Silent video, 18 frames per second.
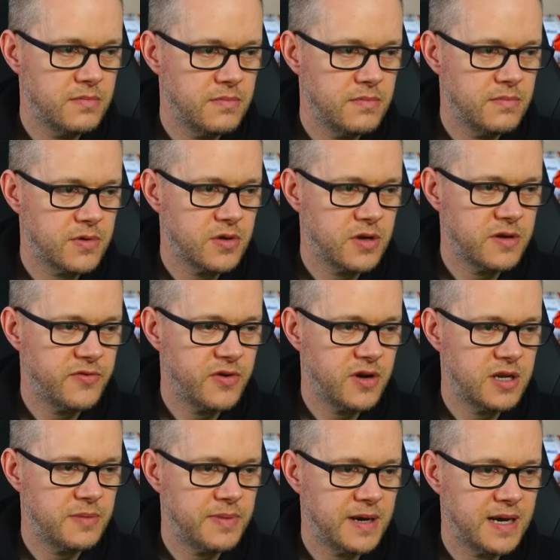Got to
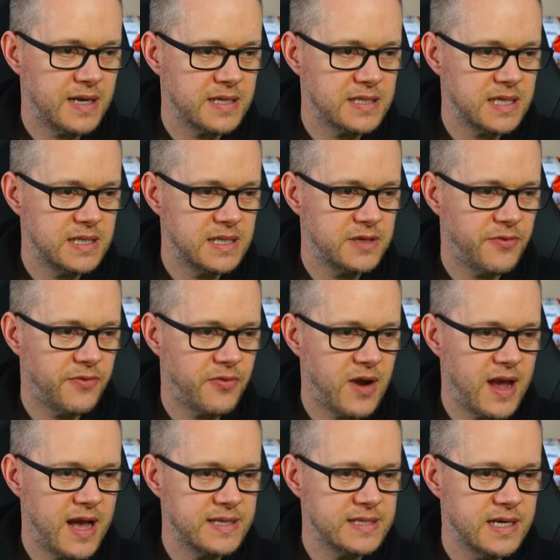find a pass into
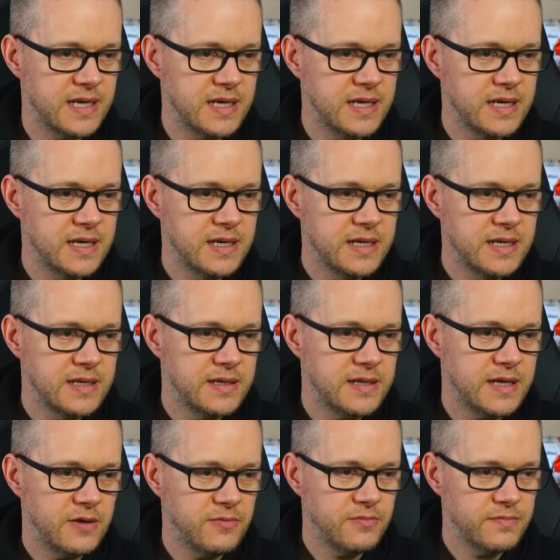Fred. Nope.